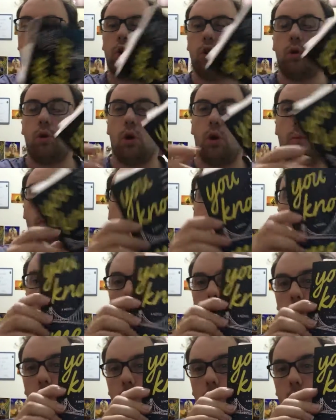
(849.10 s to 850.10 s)
You Know Me
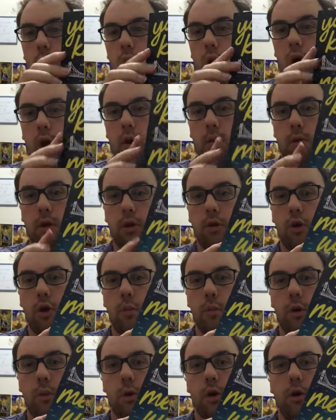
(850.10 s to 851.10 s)

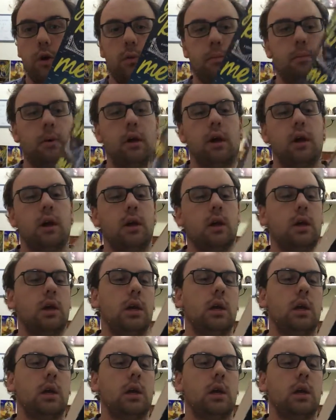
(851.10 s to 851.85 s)
Well by